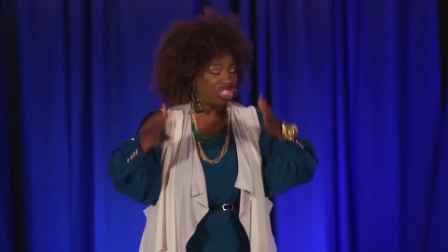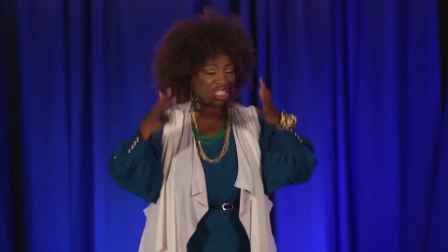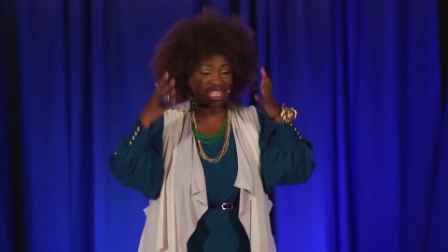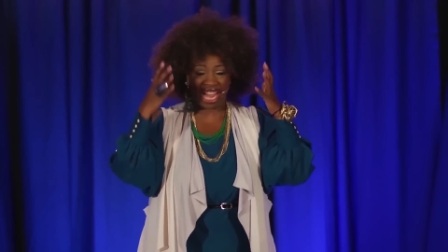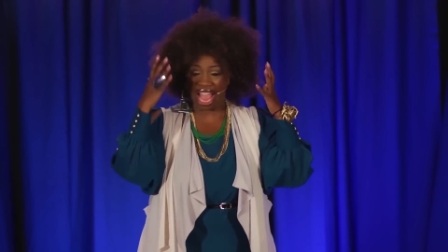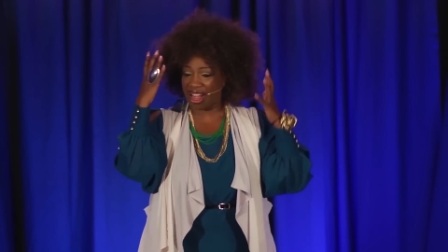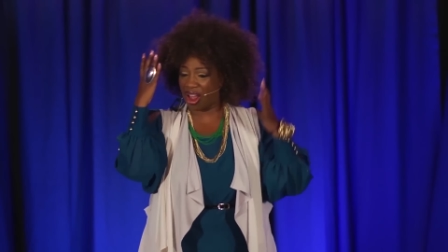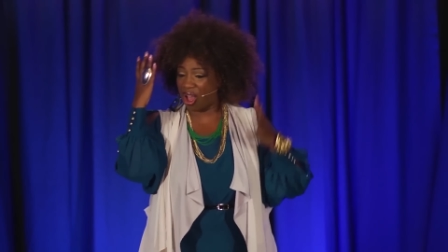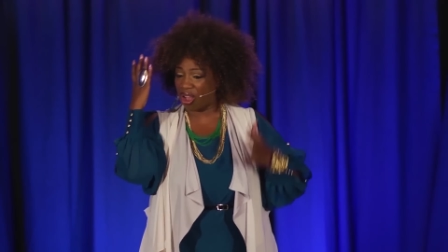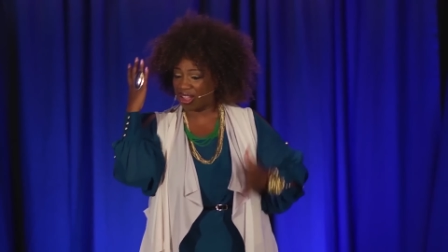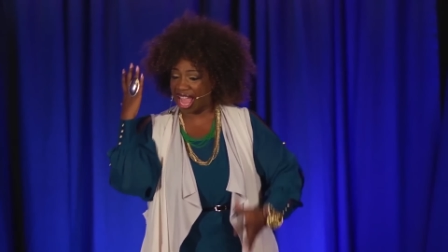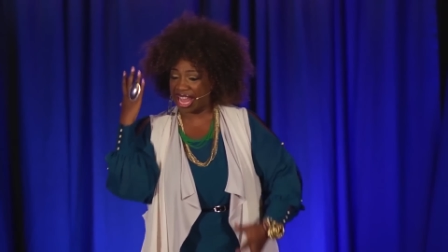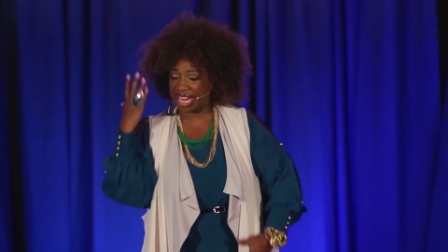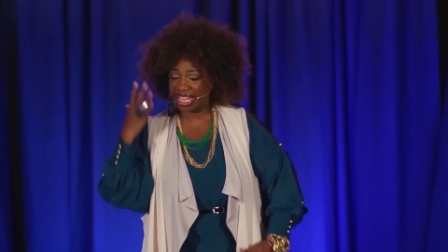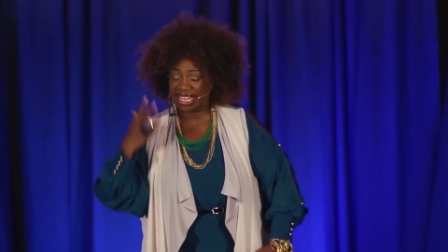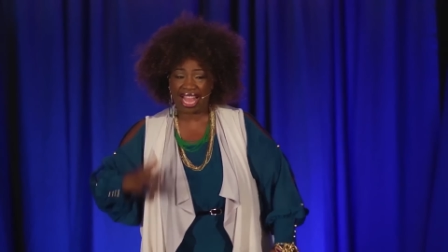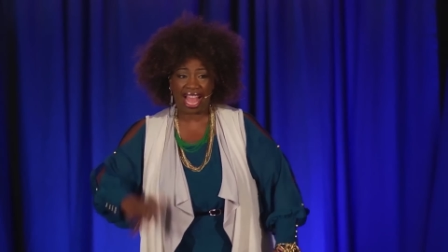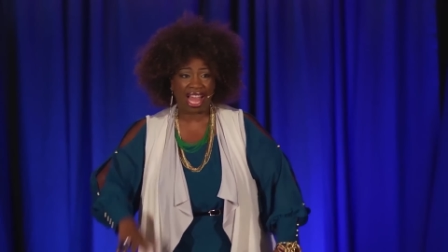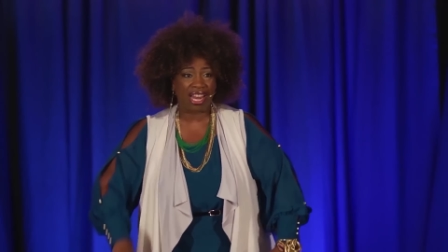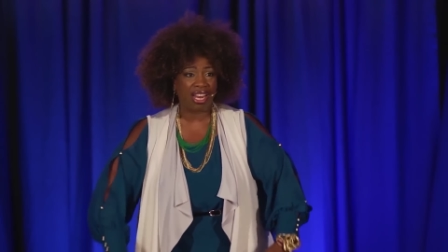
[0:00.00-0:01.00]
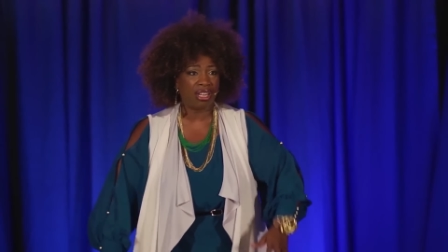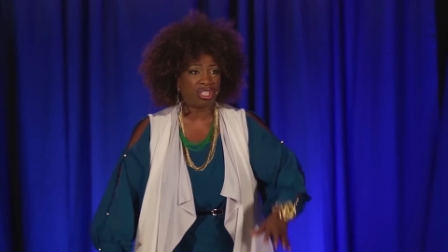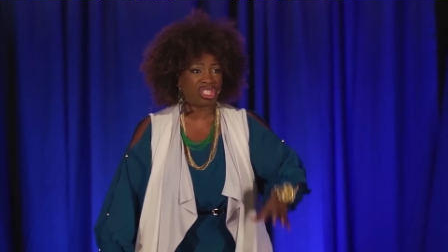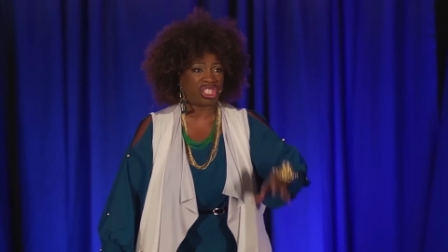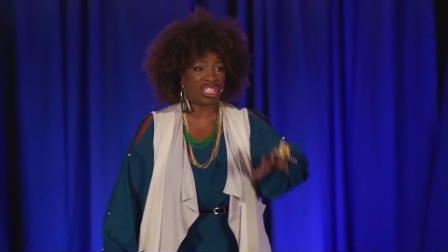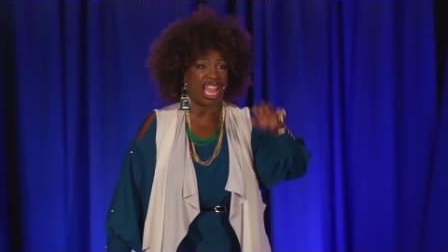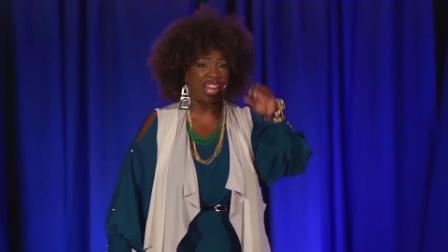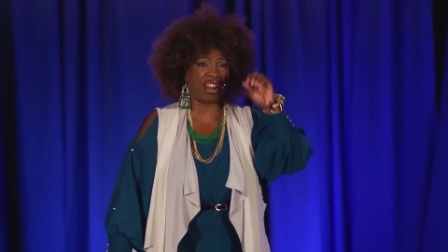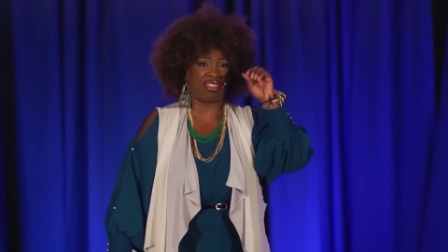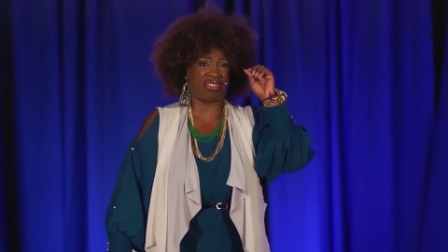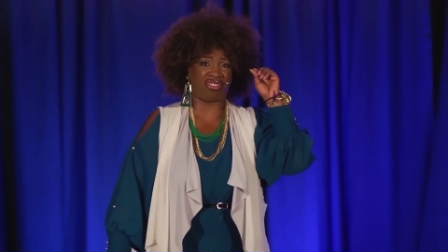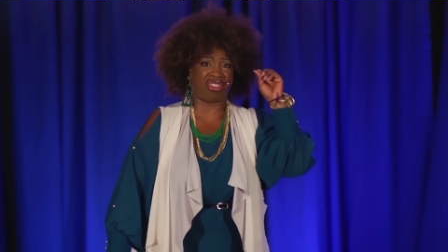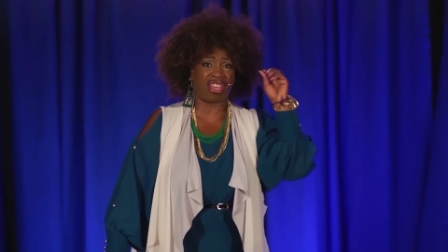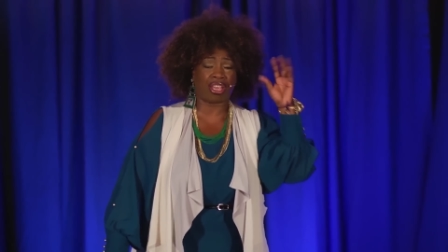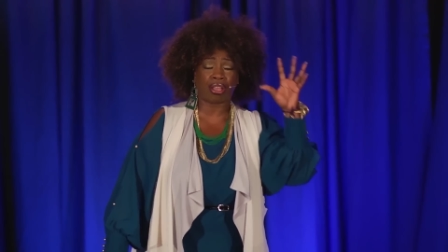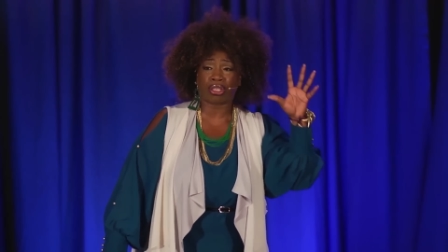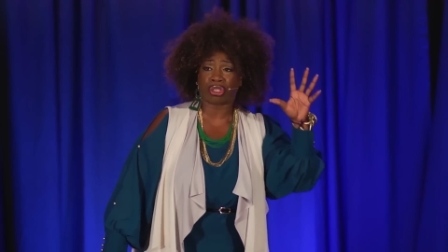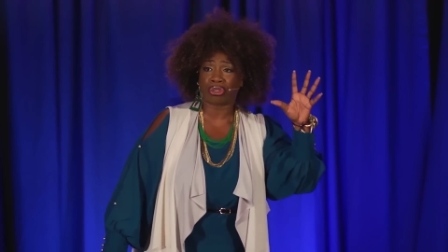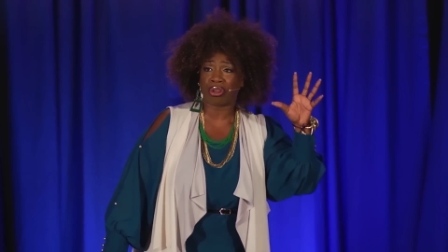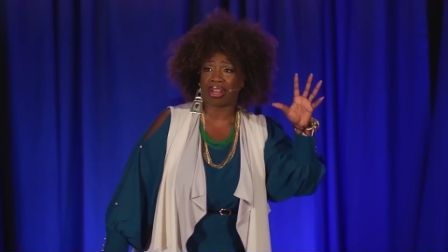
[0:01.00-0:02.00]
she got all kind of colors, she got a
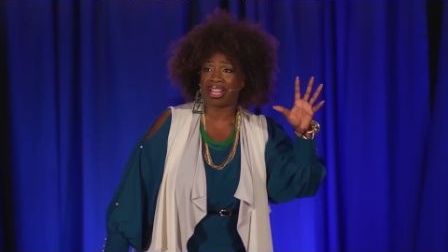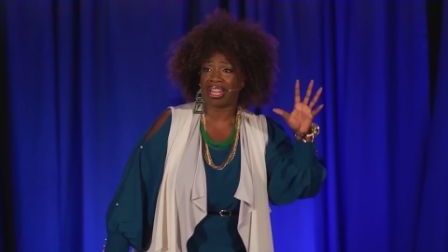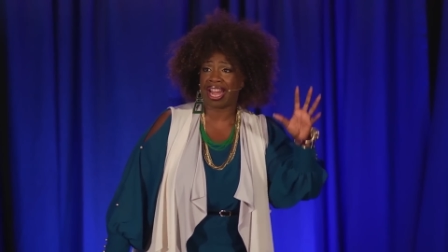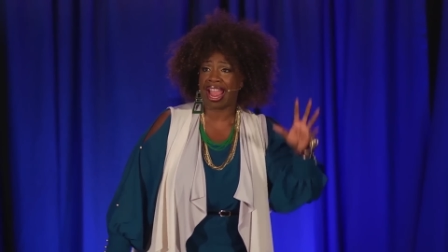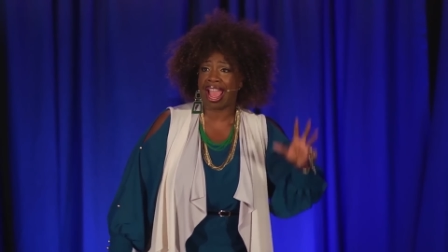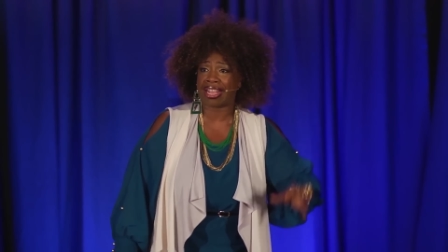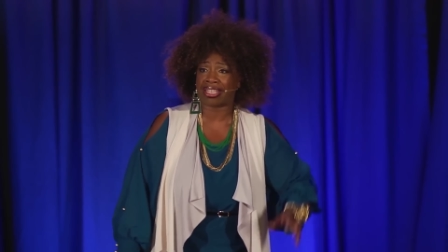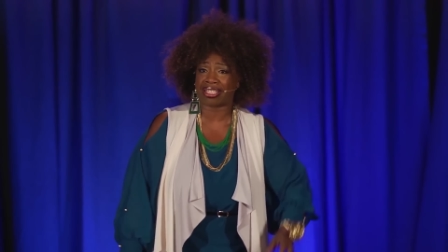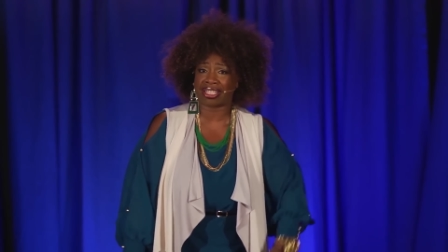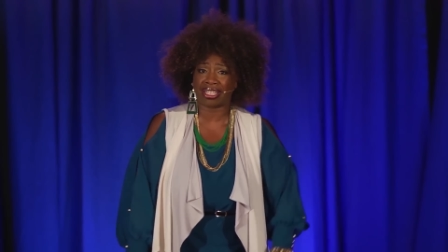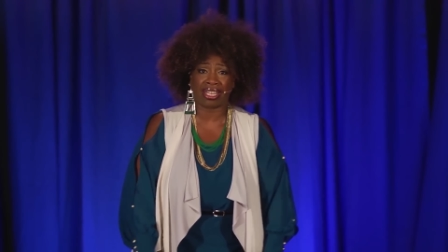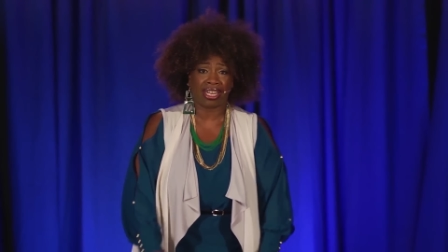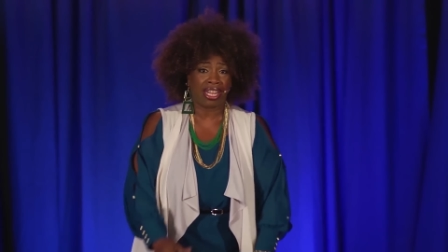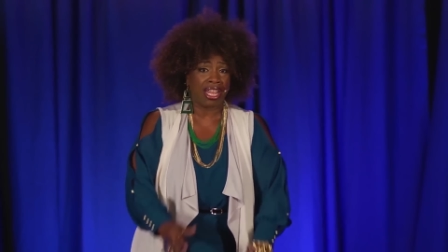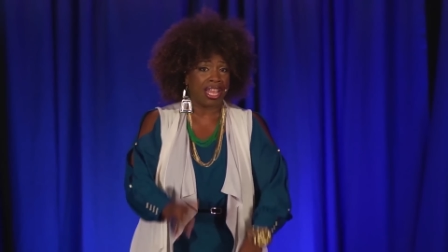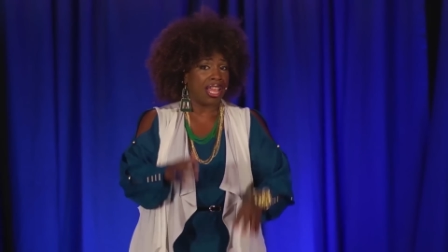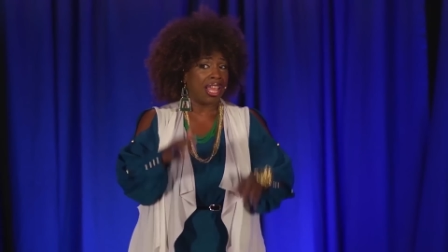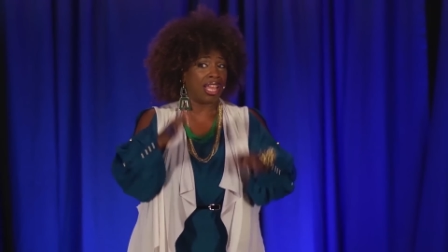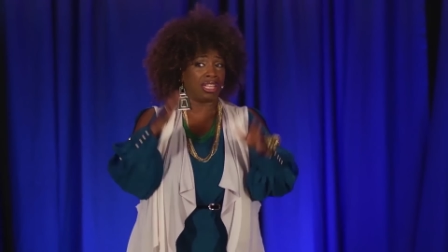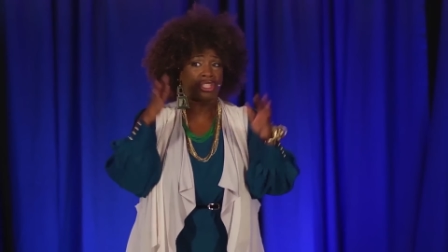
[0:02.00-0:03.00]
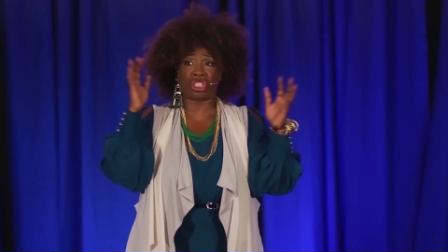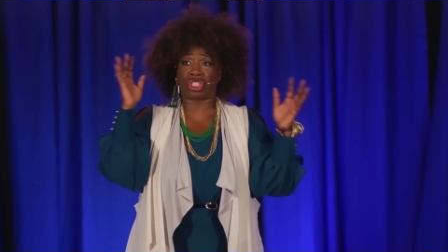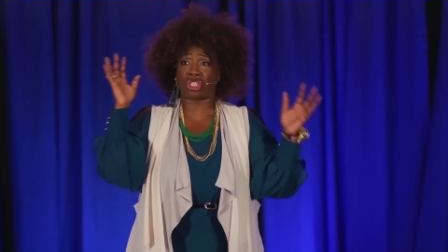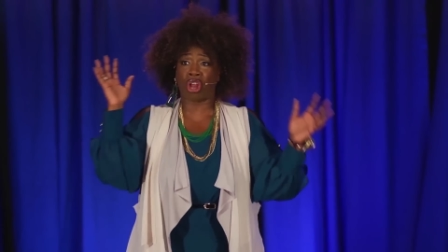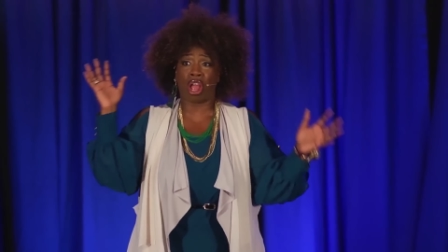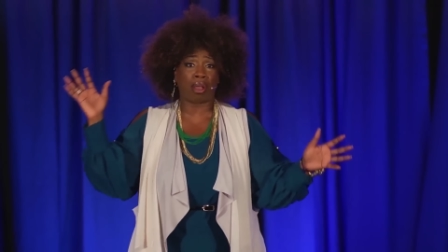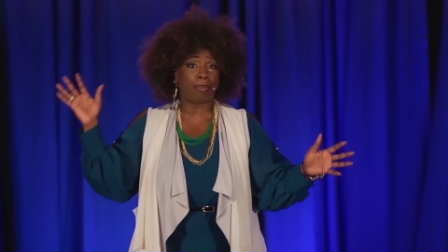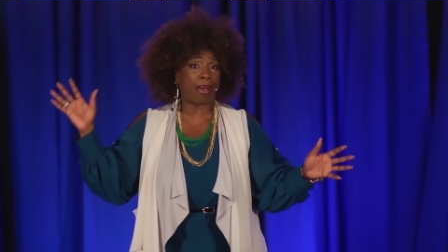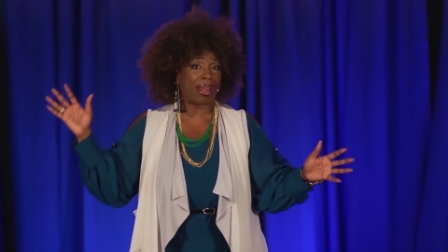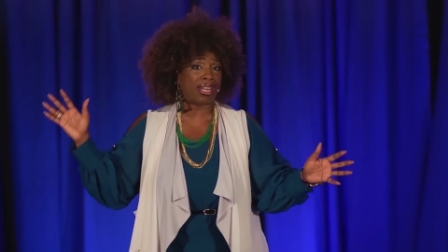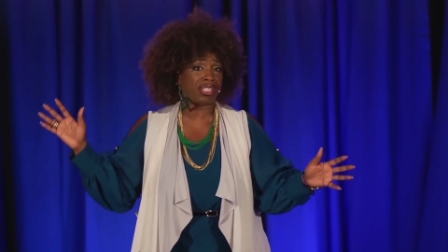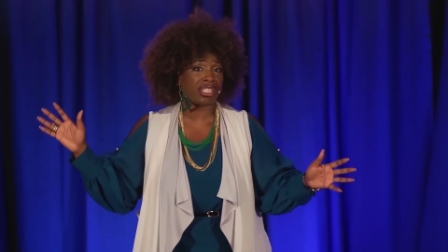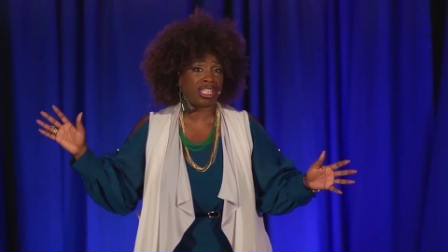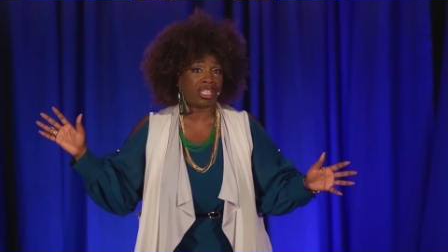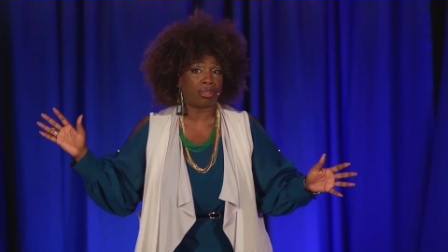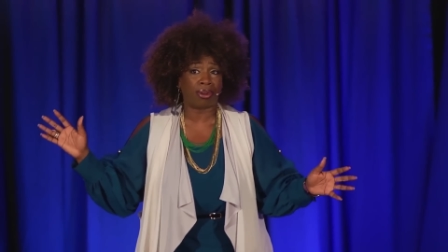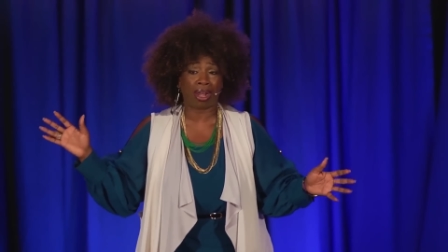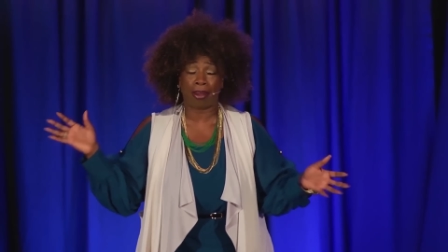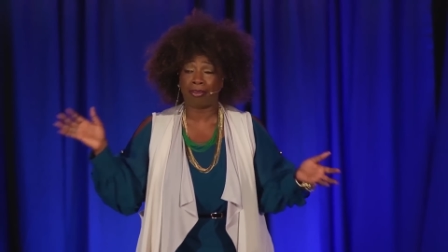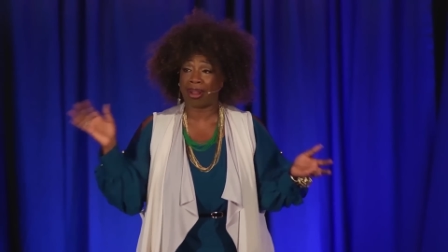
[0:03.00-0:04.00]
thick Australian accent, and she's talking about a secret.